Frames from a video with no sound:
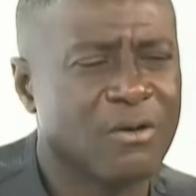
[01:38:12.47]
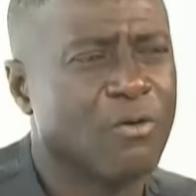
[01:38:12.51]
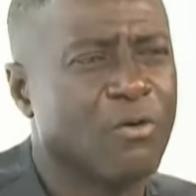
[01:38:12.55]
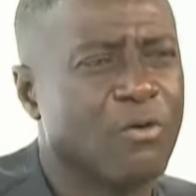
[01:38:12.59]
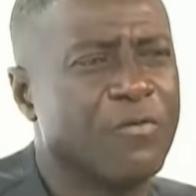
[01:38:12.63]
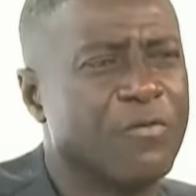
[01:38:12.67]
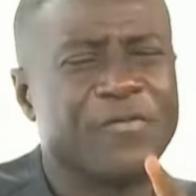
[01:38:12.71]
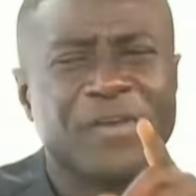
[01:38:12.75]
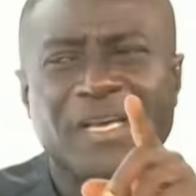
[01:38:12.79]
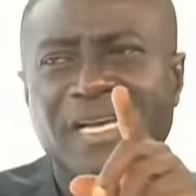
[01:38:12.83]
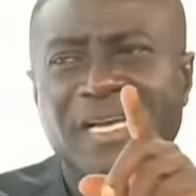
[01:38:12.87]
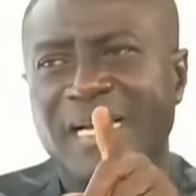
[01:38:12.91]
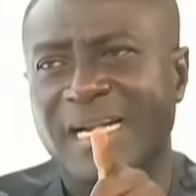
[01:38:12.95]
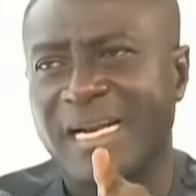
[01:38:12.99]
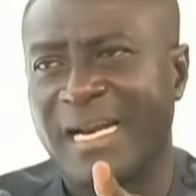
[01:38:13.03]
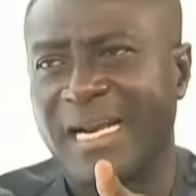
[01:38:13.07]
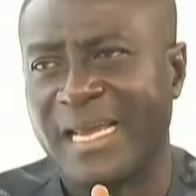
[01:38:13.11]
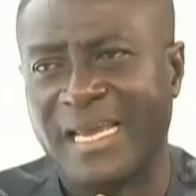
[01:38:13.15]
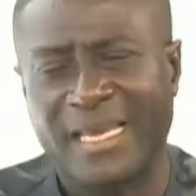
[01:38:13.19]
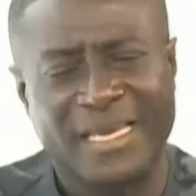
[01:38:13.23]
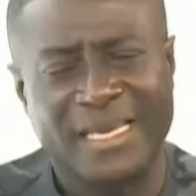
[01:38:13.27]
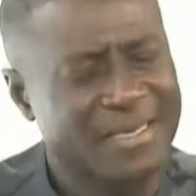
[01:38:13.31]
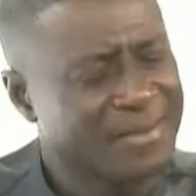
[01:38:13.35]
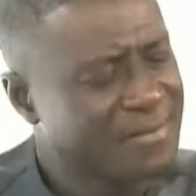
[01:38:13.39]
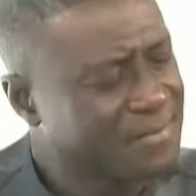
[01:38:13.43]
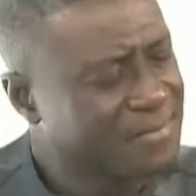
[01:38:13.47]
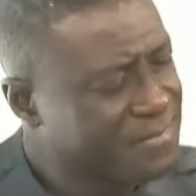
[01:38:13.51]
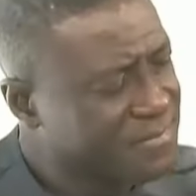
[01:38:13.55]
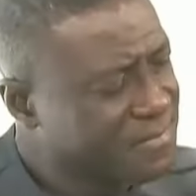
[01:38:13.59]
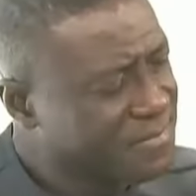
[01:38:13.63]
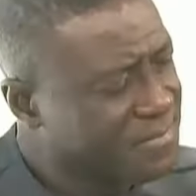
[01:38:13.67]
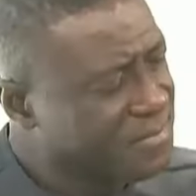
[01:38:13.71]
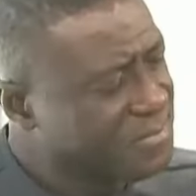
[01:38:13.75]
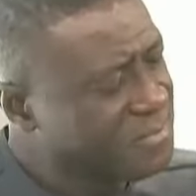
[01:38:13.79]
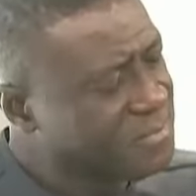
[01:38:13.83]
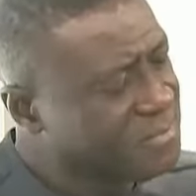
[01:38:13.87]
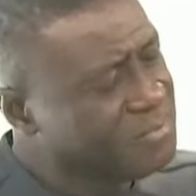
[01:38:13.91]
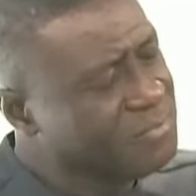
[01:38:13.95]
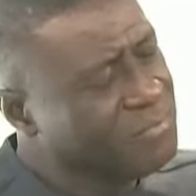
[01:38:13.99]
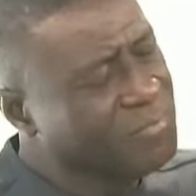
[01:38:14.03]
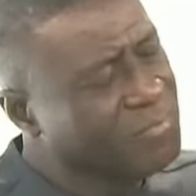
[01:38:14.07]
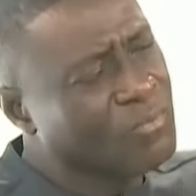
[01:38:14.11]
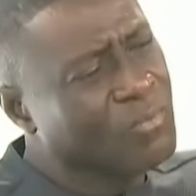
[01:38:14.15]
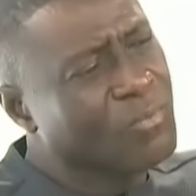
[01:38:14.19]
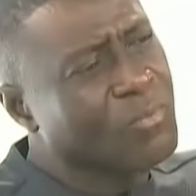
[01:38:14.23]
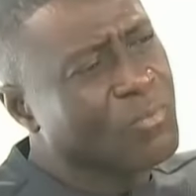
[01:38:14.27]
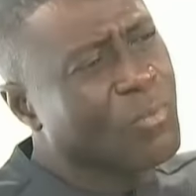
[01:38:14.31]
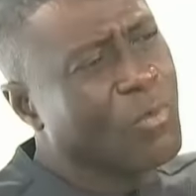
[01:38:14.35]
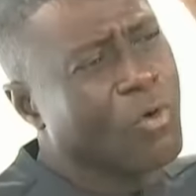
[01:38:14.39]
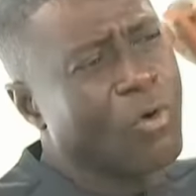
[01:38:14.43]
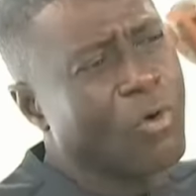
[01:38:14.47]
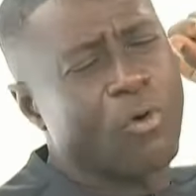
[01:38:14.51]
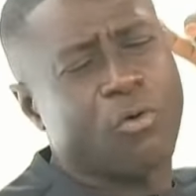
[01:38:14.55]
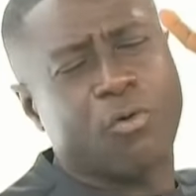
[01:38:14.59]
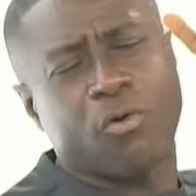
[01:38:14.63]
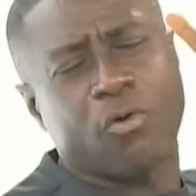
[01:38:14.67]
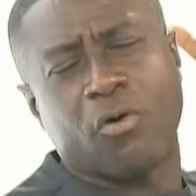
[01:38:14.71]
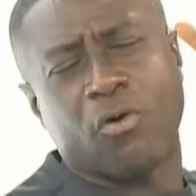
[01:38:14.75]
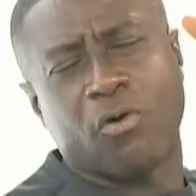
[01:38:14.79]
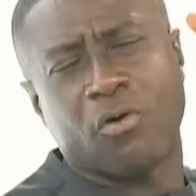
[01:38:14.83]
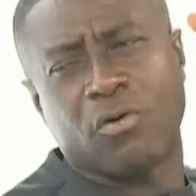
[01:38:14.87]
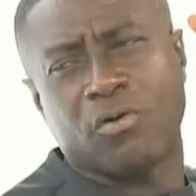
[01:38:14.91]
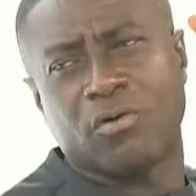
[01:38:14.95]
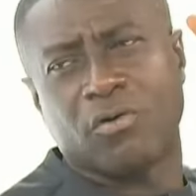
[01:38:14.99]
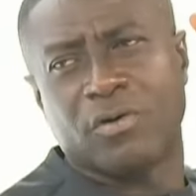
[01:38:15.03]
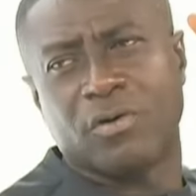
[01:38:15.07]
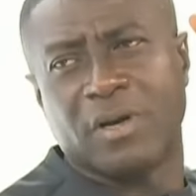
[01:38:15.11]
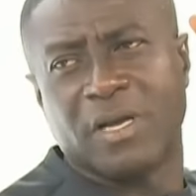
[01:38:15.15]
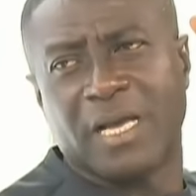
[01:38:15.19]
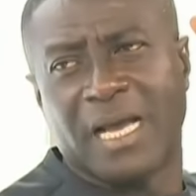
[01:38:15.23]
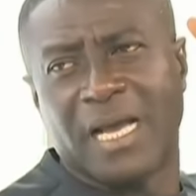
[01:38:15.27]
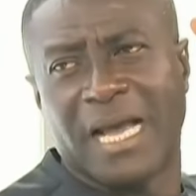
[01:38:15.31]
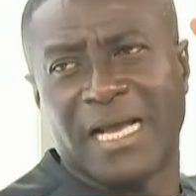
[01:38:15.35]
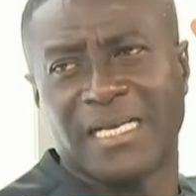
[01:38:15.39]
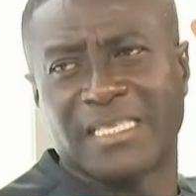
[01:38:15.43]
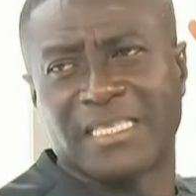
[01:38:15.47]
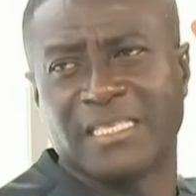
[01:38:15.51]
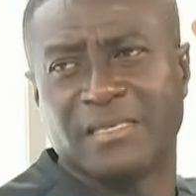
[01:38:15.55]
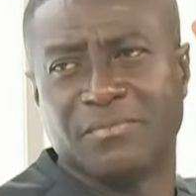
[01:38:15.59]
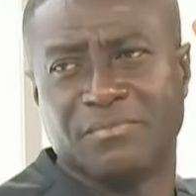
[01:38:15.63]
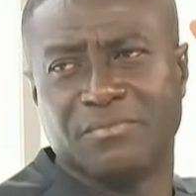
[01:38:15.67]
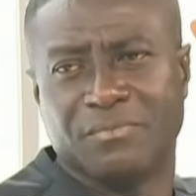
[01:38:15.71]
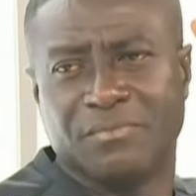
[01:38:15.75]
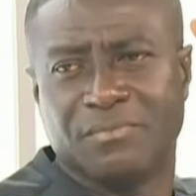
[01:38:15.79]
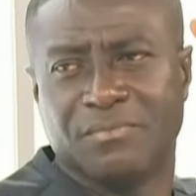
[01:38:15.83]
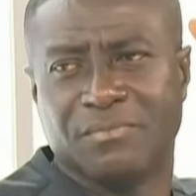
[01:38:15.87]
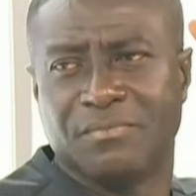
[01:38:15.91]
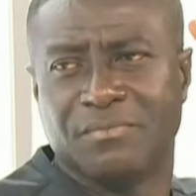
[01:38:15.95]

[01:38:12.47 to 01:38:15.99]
If you can cry, or call Axim.